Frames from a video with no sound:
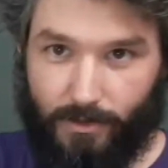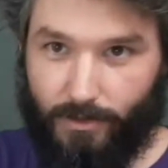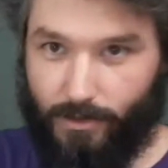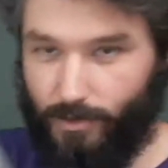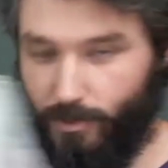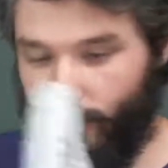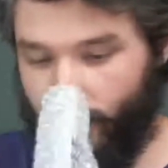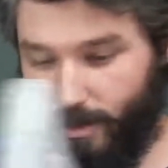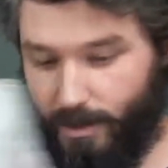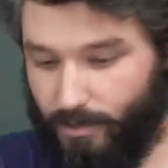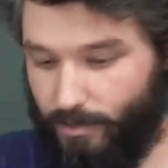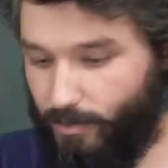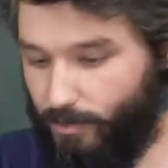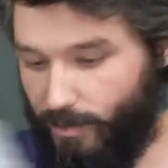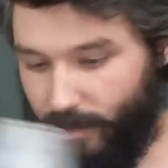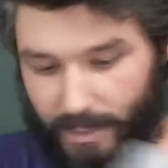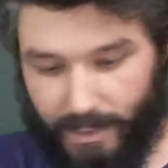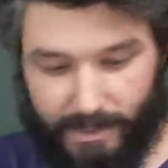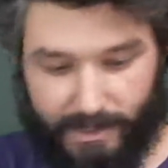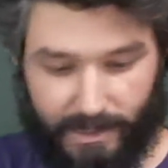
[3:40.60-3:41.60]
You can do
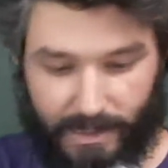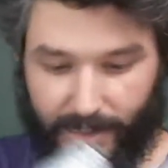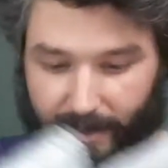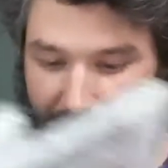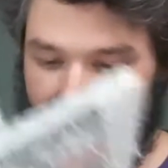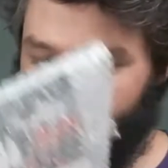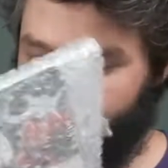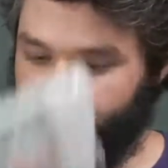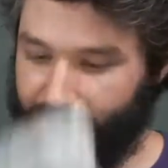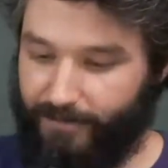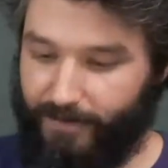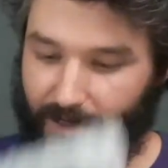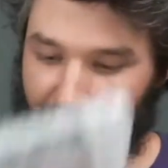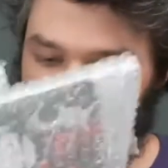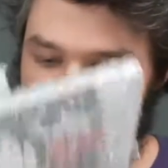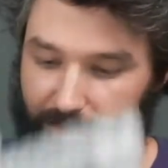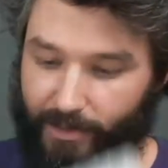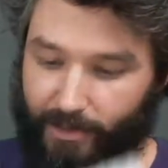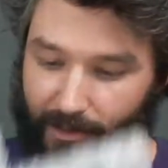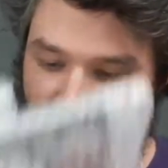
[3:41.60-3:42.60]
this, and that
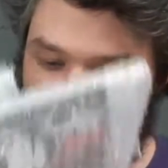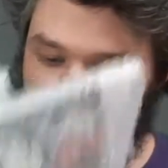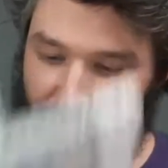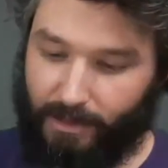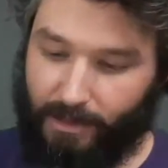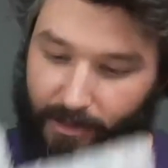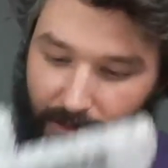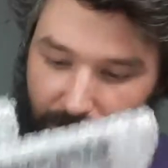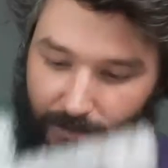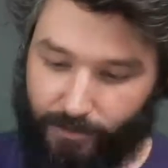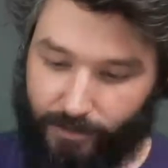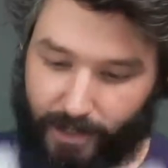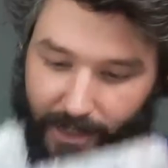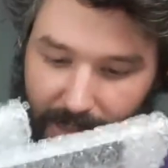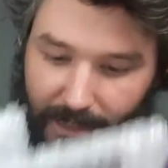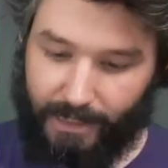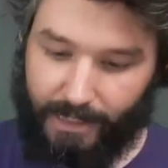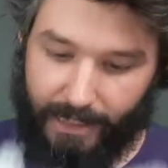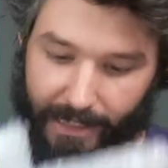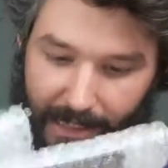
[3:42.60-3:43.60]
figure
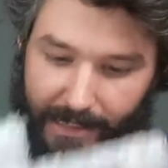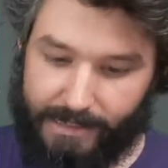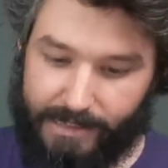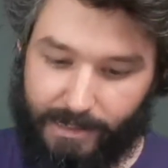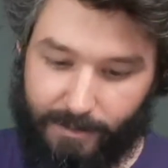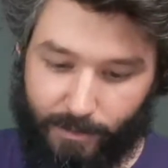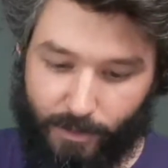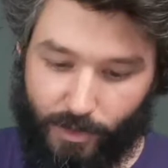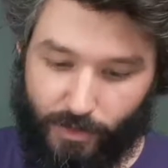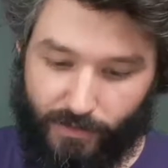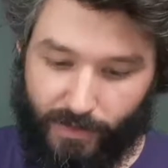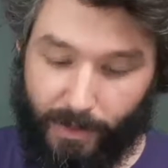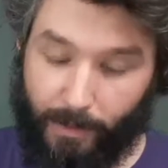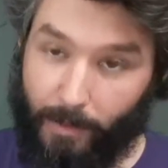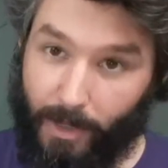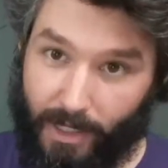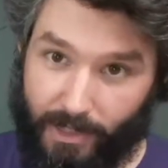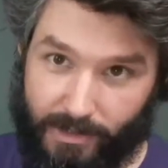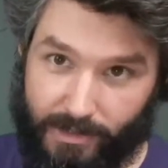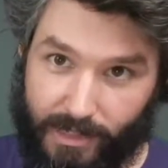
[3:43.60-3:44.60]
really isn't moving
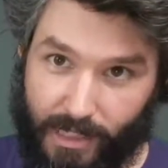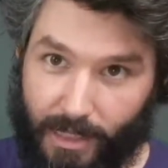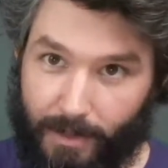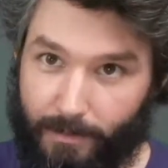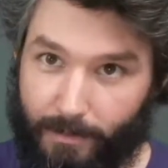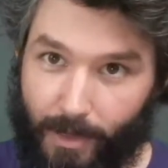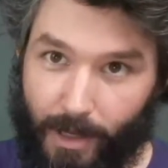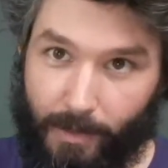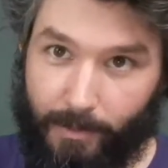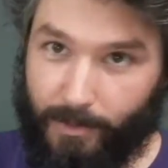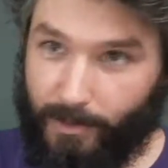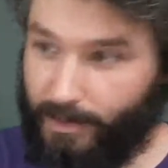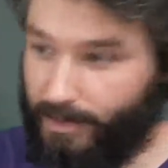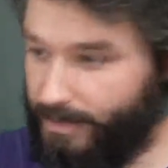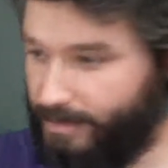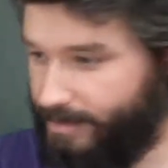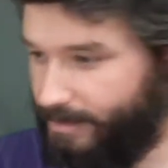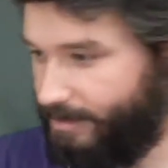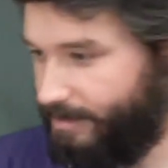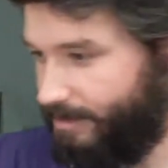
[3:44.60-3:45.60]
much. That bubble
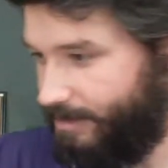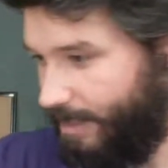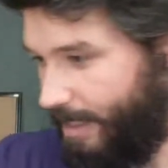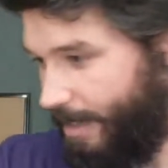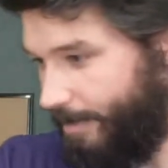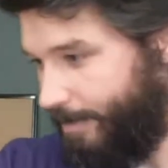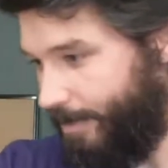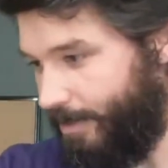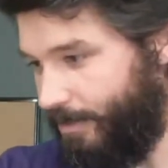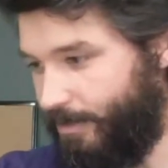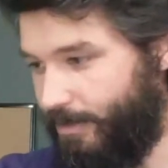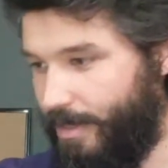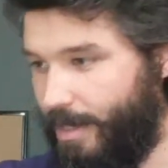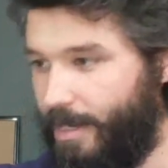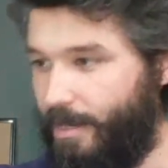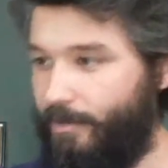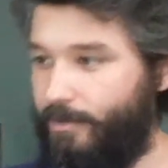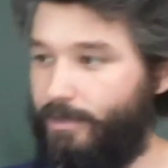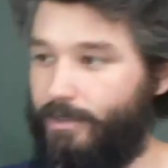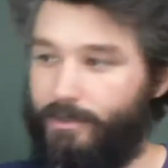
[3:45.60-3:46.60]
isn't slapping
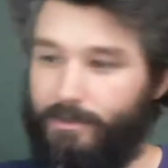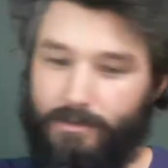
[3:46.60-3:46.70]
around.